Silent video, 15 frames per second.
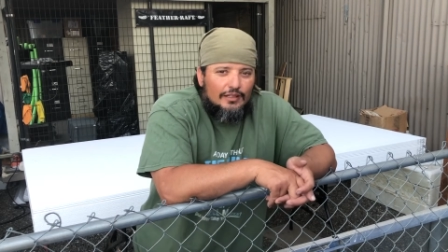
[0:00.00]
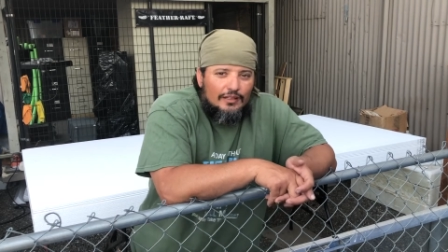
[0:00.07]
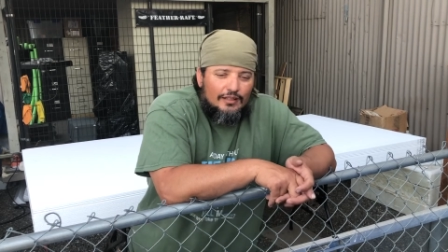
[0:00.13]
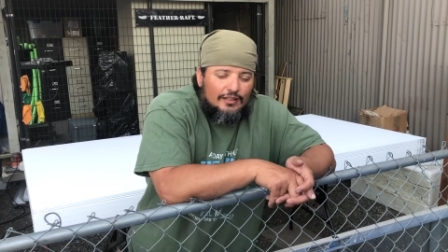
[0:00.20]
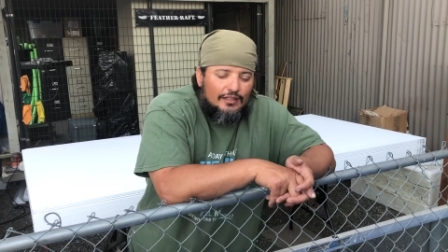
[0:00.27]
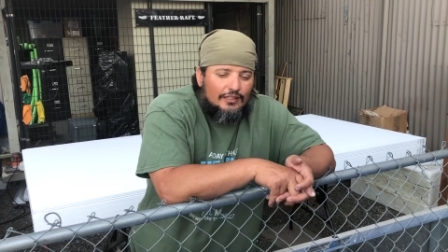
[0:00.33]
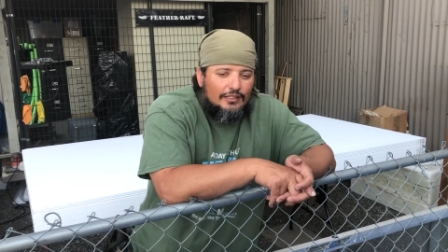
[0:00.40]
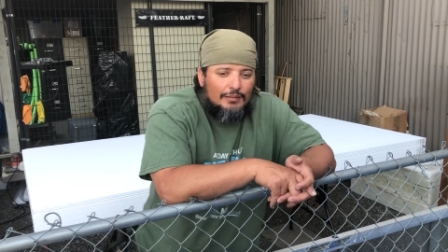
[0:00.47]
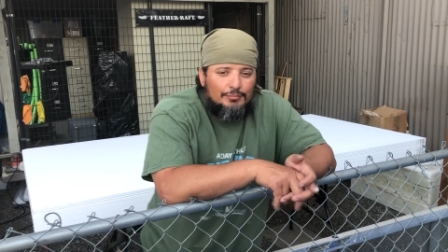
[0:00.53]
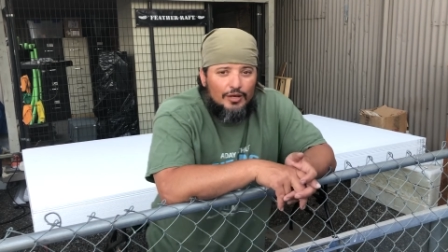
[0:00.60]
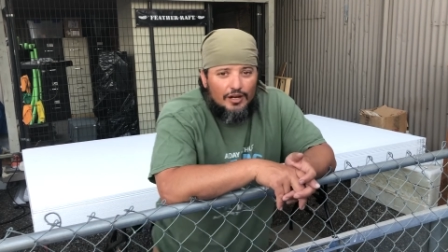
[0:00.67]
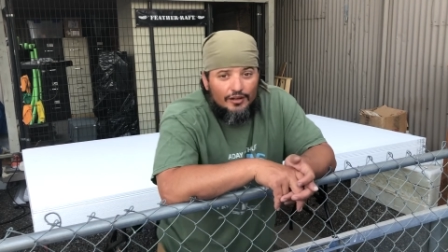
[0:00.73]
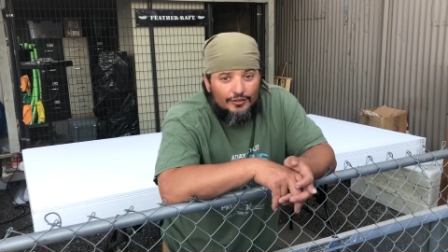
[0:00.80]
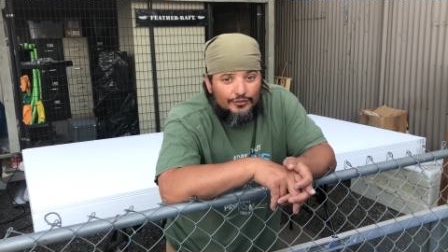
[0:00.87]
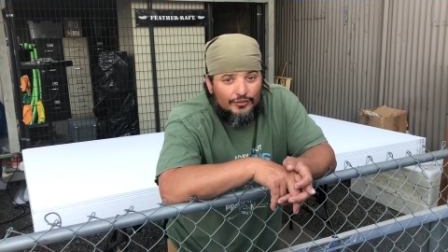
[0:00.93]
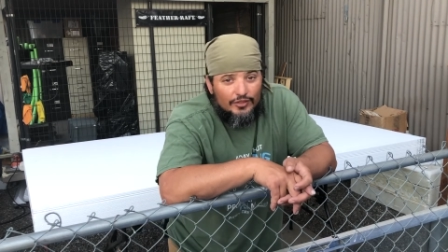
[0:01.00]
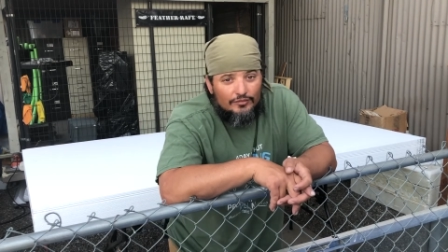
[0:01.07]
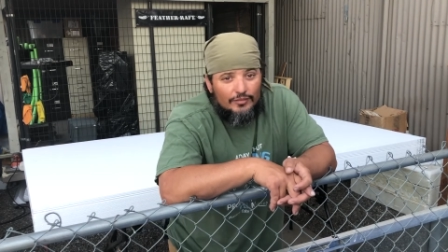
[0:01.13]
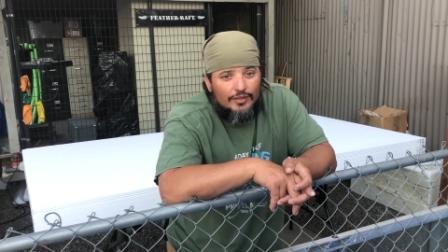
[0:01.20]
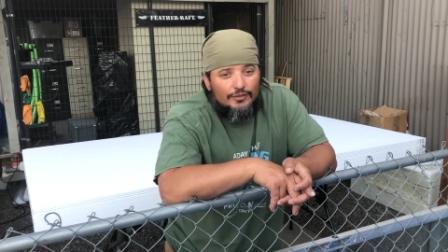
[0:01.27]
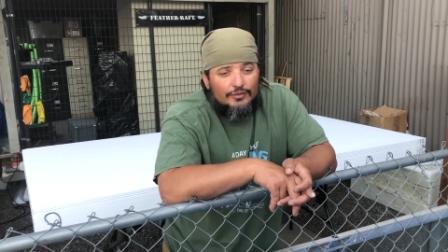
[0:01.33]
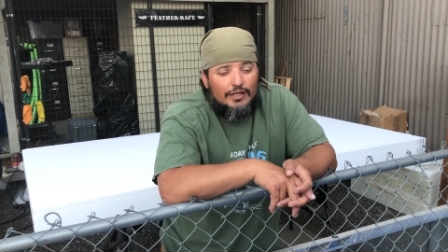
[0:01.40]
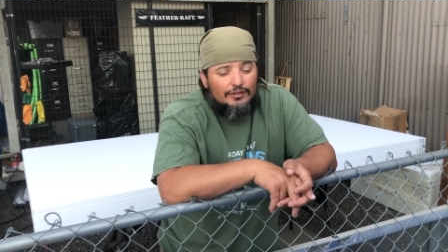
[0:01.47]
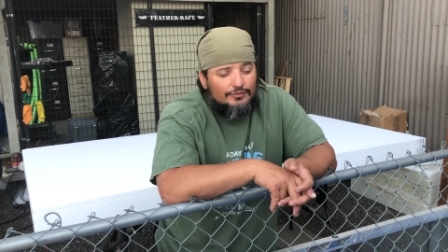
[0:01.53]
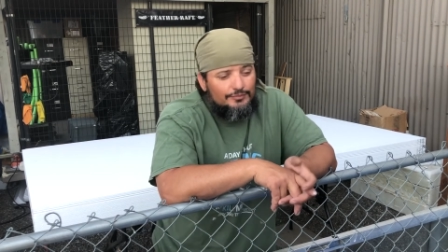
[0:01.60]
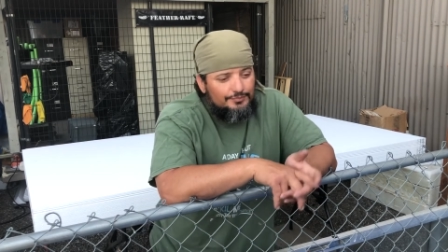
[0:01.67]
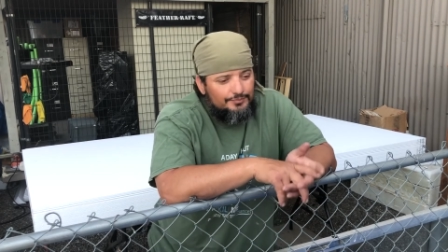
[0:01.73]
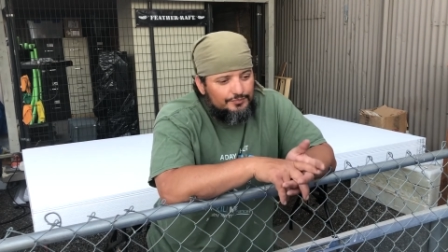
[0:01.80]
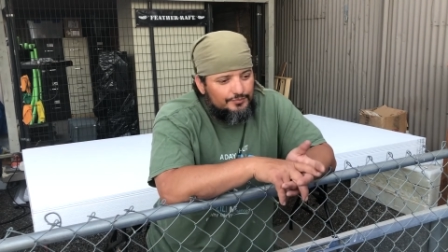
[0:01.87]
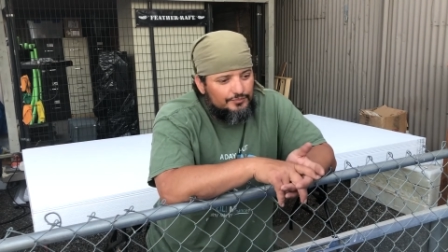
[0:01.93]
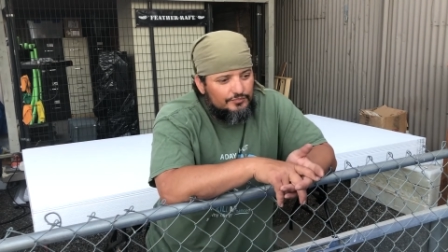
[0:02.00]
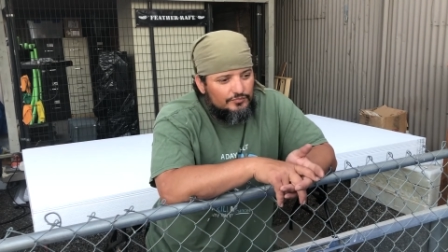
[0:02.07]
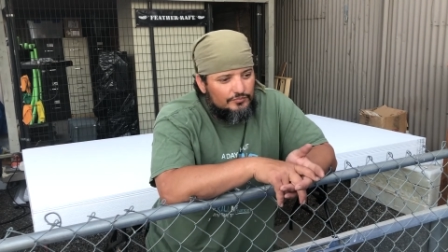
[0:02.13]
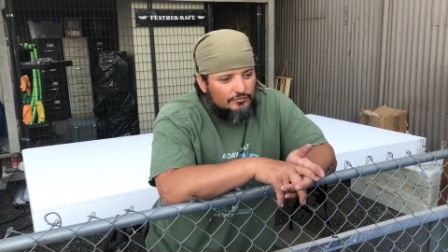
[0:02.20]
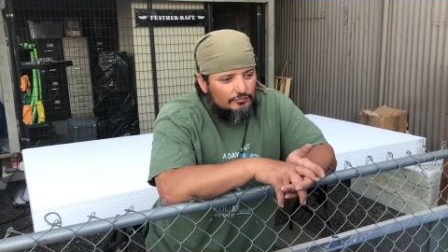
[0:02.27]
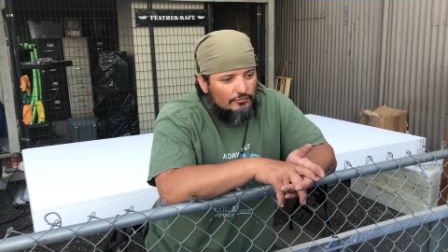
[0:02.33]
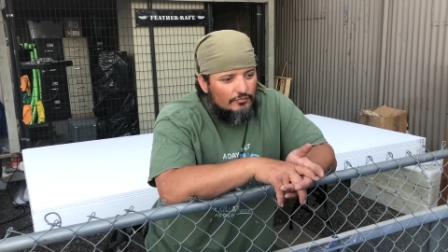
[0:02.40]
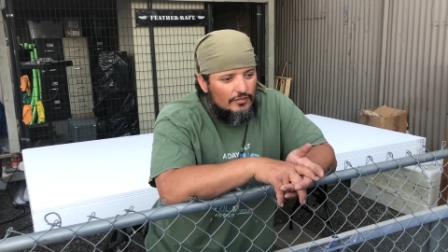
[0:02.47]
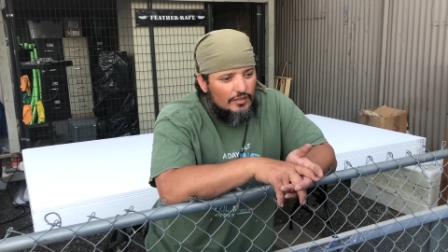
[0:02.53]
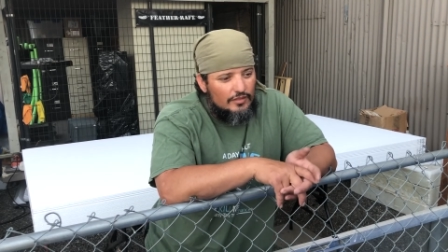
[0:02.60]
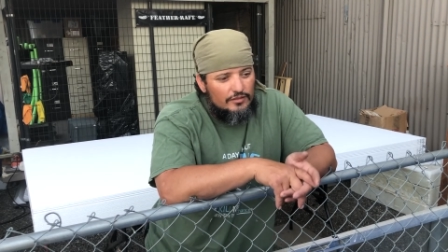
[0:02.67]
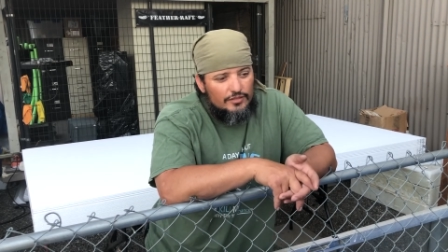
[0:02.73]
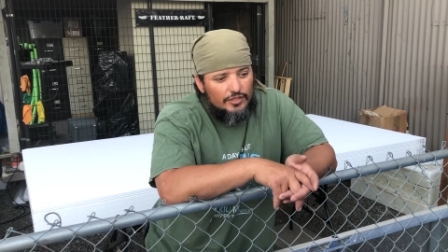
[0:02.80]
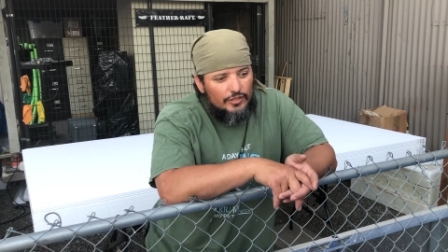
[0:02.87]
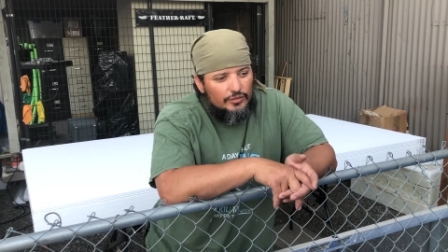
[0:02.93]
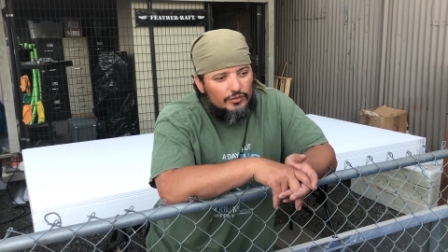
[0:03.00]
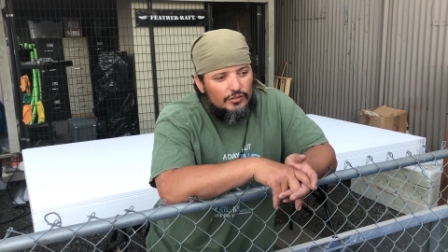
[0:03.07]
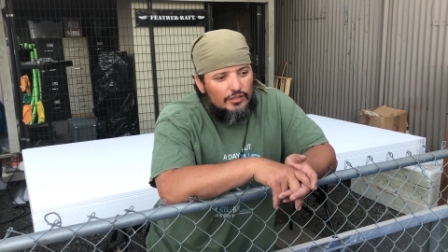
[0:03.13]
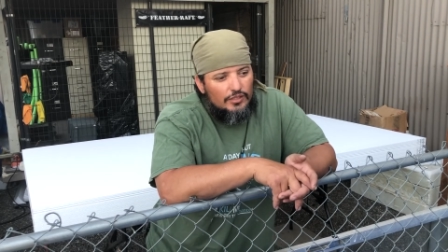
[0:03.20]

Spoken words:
I brought all three of them on the raft. So